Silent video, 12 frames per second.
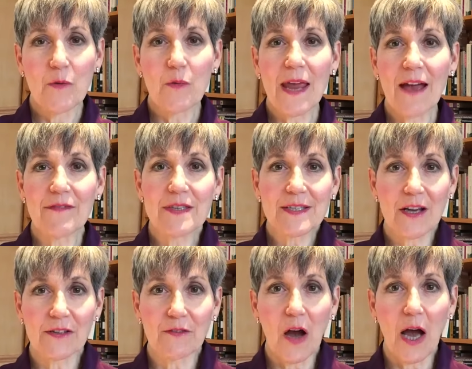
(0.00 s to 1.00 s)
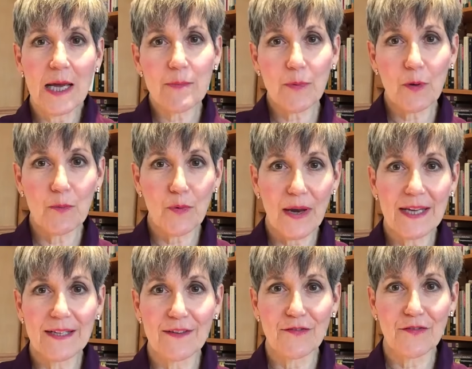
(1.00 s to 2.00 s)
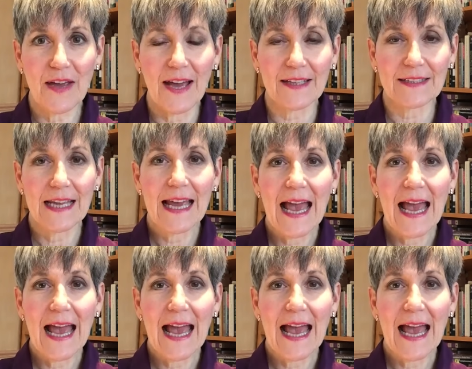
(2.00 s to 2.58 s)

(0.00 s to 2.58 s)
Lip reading: We have this kind of hyperbrain effect,